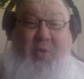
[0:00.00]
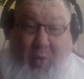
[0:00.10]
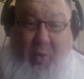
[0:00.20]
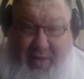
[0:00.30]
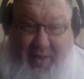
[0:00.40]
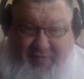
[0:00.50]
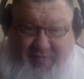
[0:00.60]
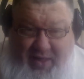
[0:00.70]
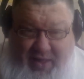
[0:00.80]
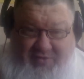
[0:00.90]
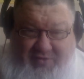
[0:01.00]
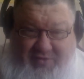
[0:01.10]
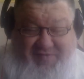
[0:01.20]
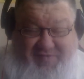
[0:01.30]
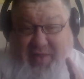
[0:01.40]
was,
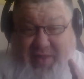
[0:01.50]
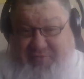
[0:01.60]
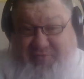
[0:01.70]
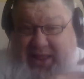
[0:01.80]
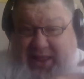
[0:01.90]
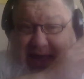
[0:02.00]
just so they could fit